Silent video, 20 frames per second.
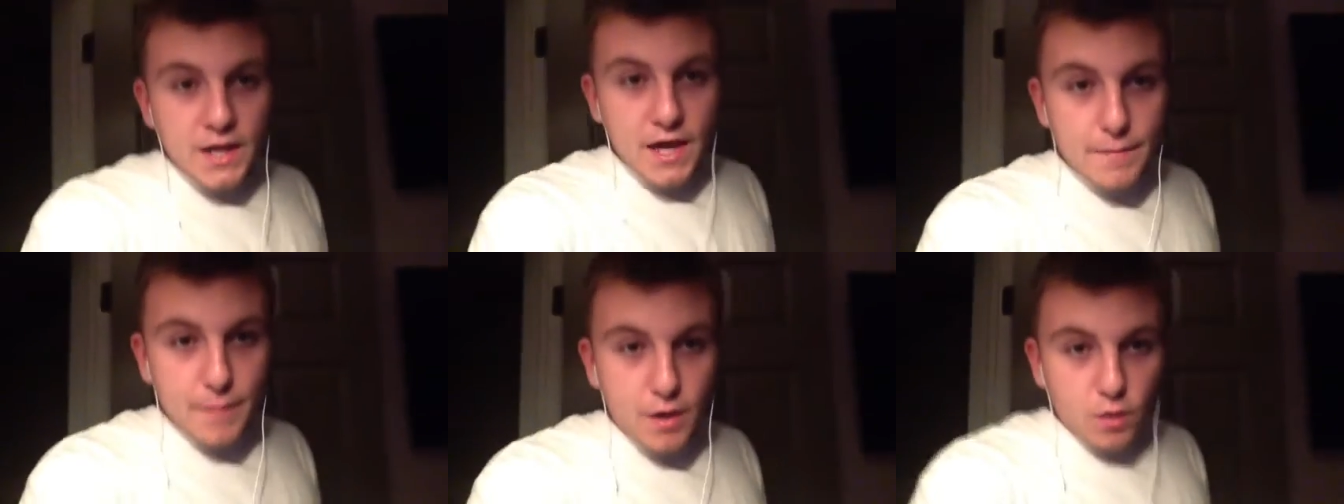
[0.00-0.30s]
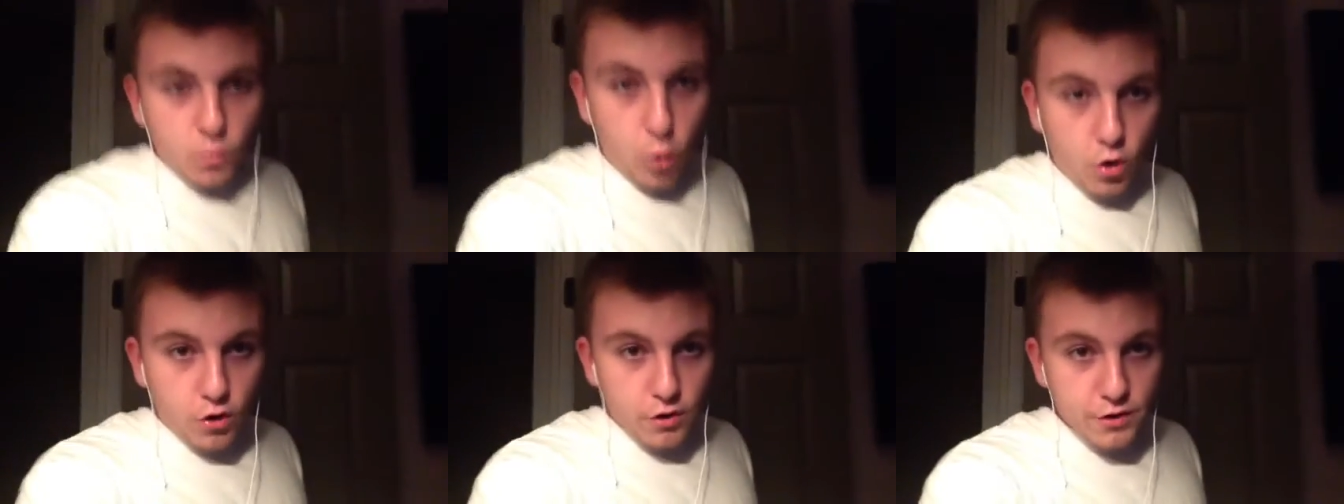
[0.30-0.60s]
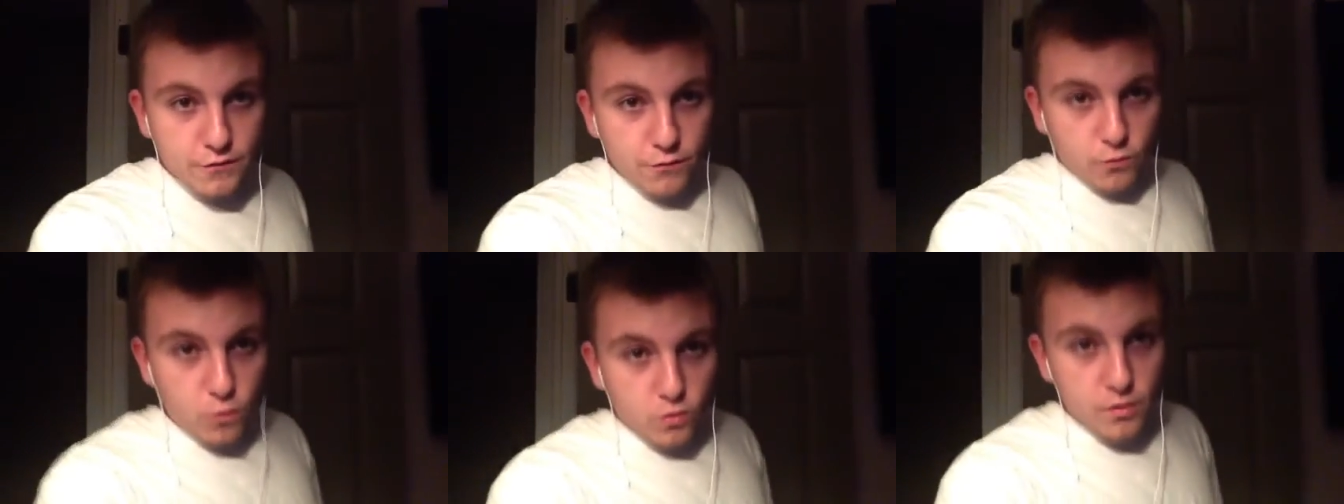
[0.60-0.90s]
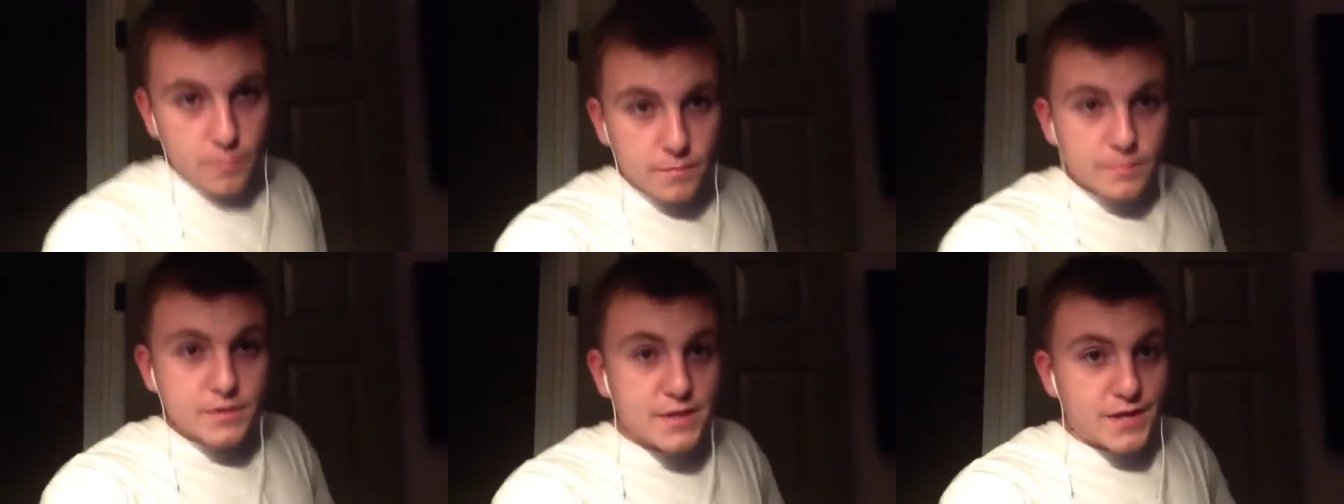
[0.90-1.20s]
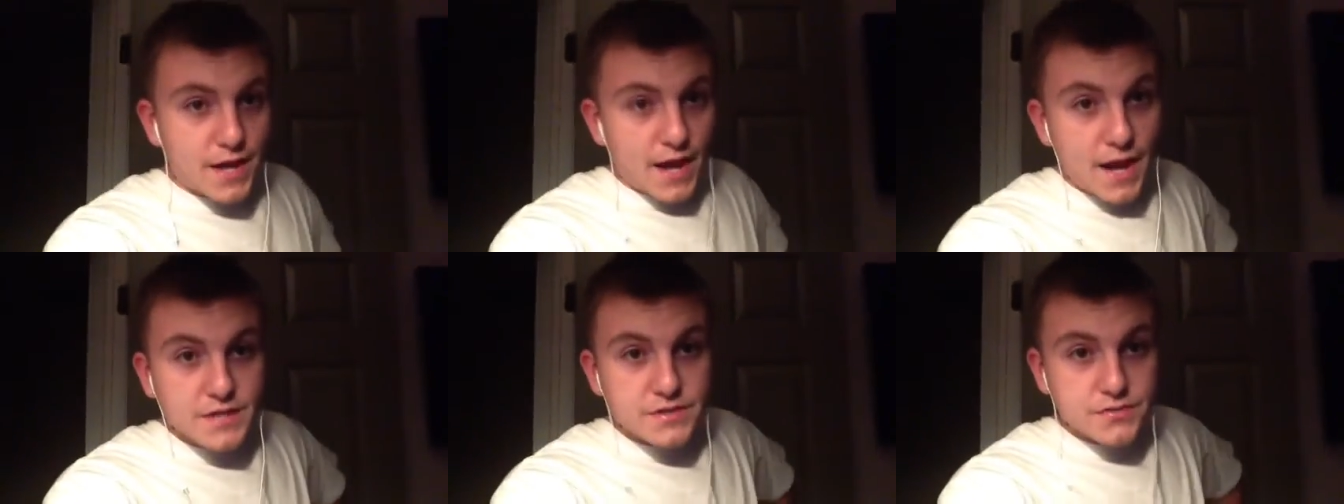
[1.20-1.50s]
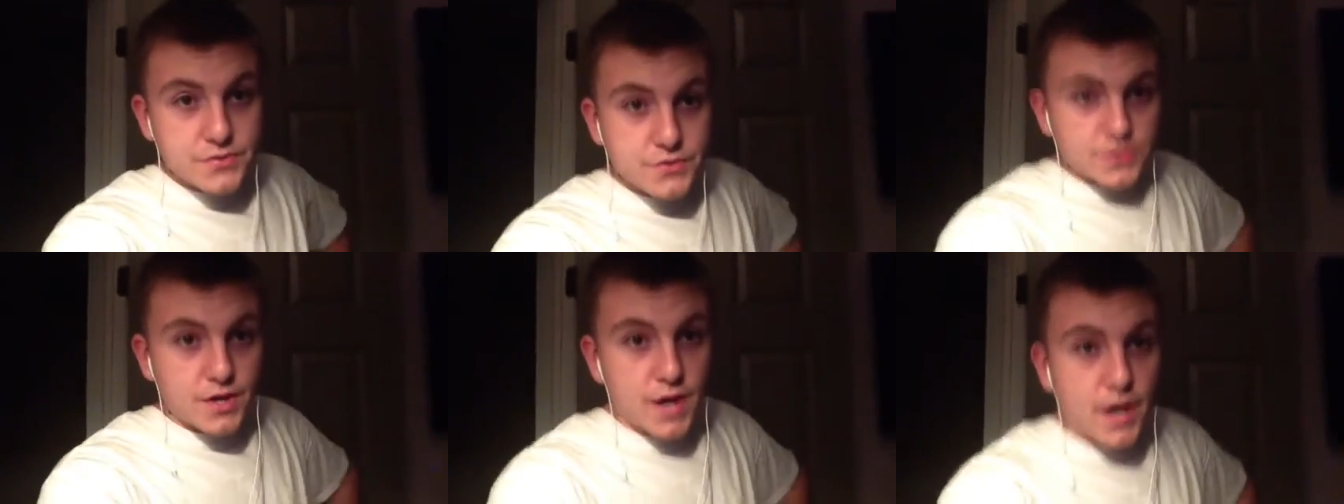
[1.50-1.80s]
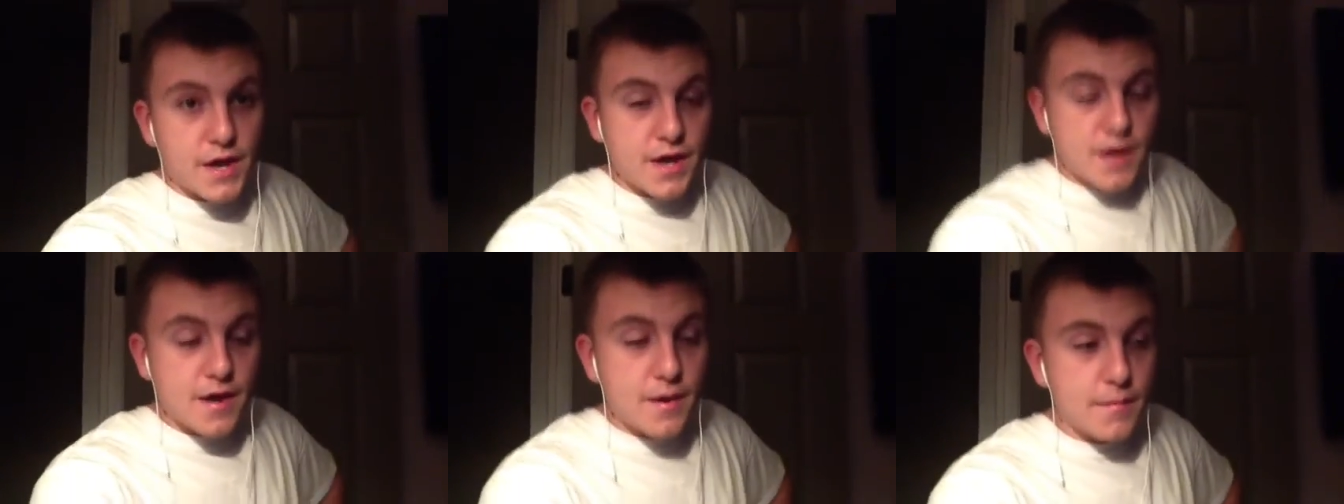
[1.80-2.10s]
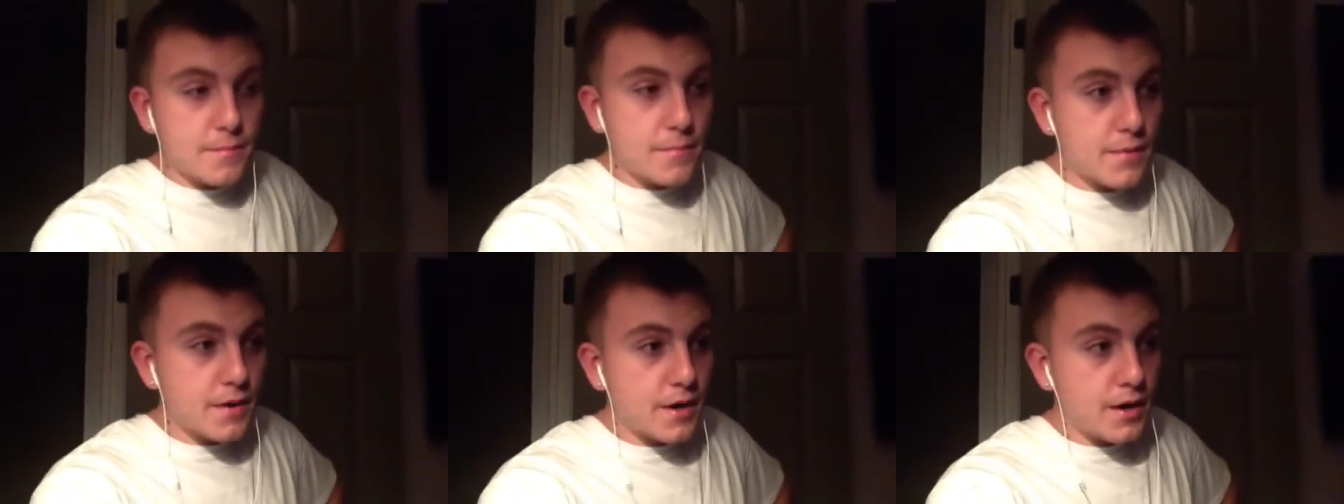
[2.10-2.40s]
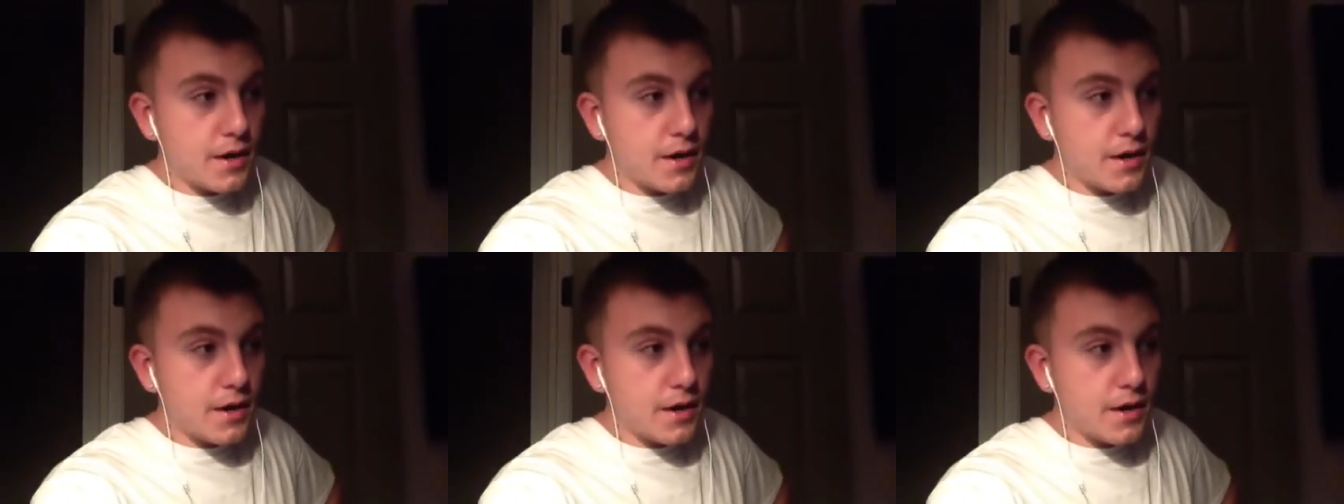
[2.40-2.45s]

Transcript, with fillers: Am I worried for him? Yes, I am.